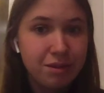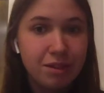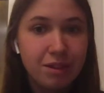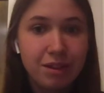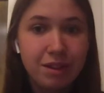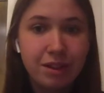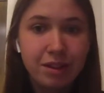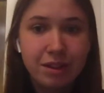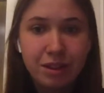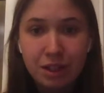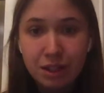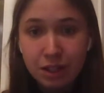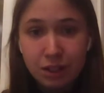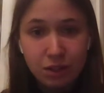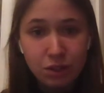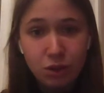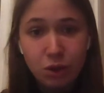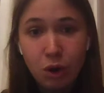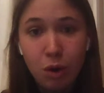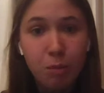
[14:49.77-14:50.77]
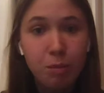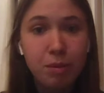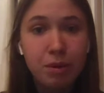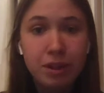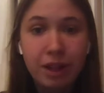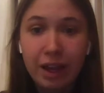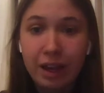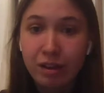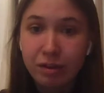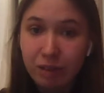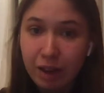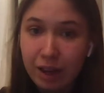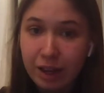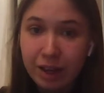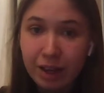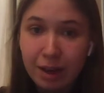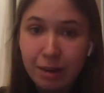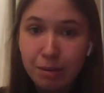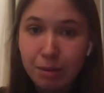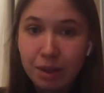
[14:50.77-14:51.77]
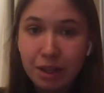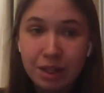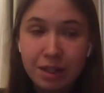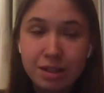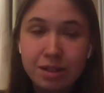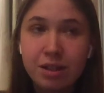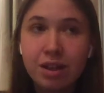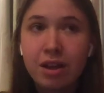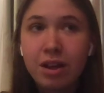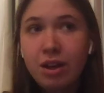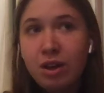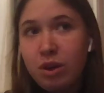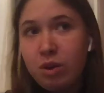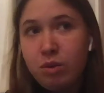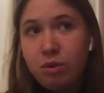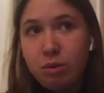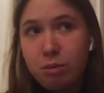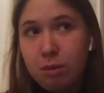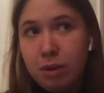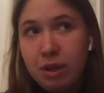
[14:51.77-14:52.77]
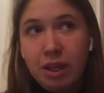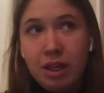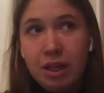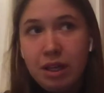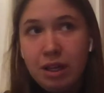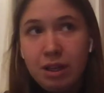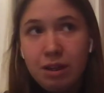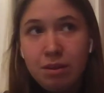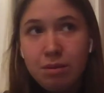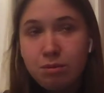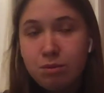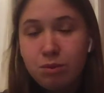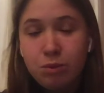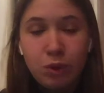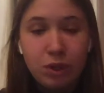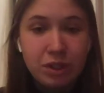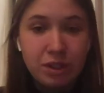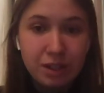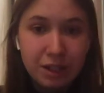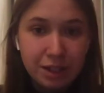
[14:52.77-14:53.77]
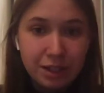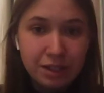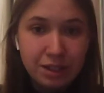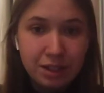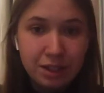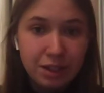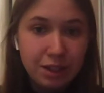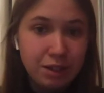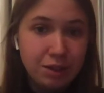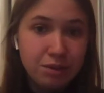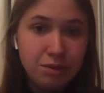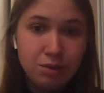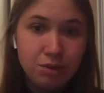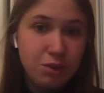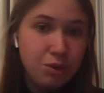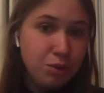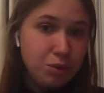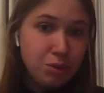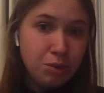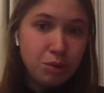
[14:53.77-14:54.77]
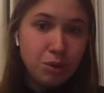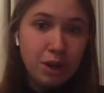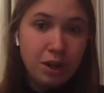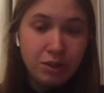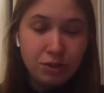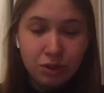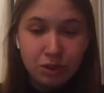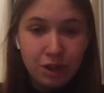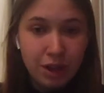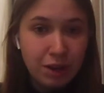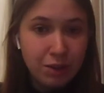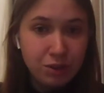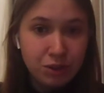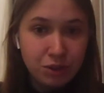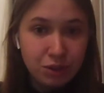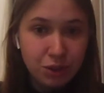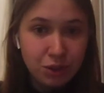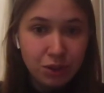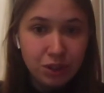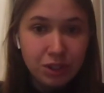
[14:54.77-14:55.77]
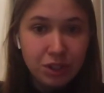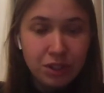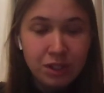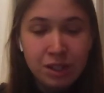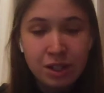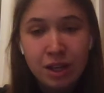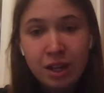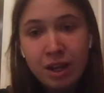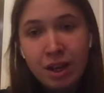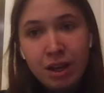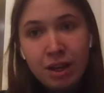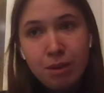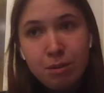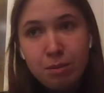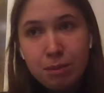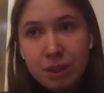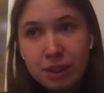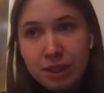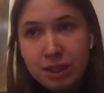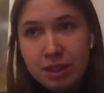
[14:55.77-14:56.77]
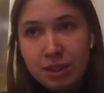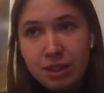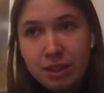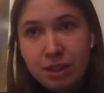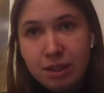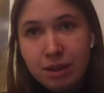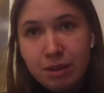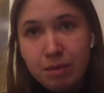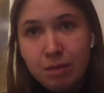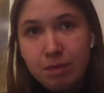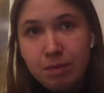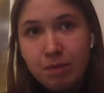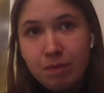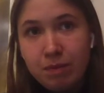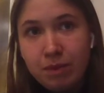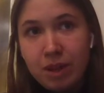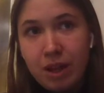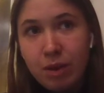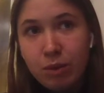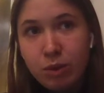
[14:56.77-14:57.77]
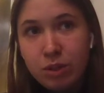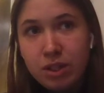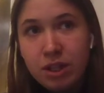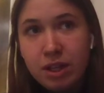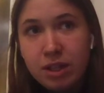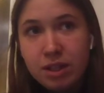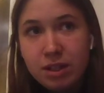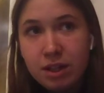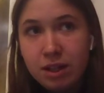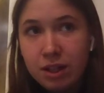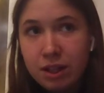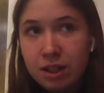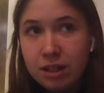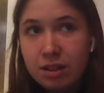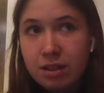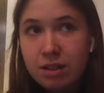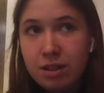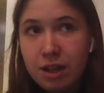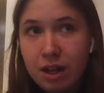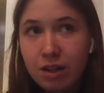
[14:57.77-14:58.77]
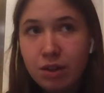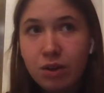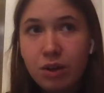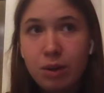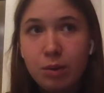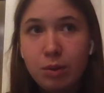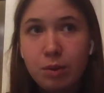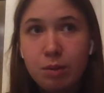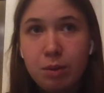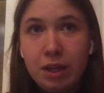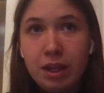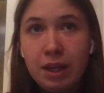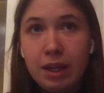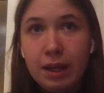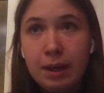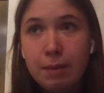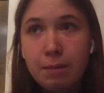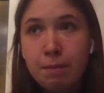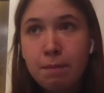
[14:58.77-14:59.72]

the top like FANG companies, would be $160,000 to $100,000. But I would say a starting salary would be